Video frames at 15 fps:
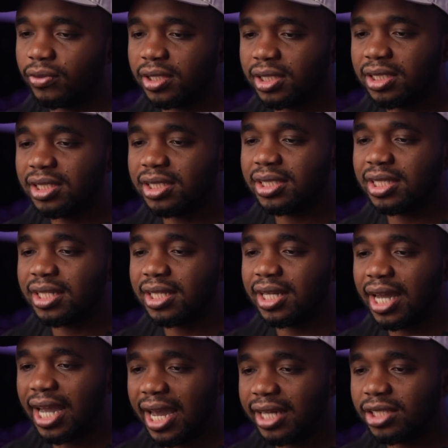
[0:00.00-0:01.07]
This is the
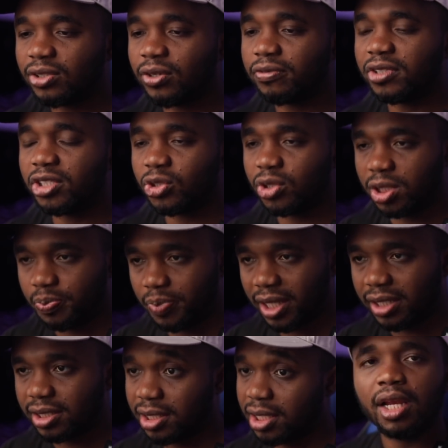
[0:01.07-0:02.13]
height of
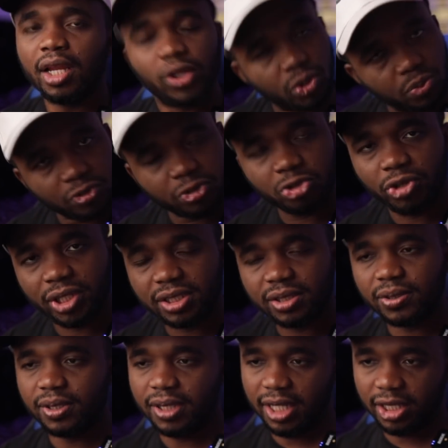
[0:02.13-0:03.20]
disrespect. Let us move straight
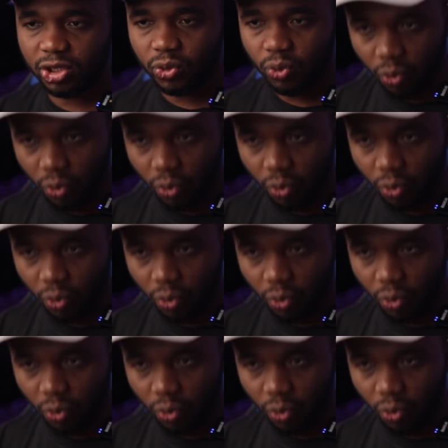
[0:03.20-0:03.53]
to the next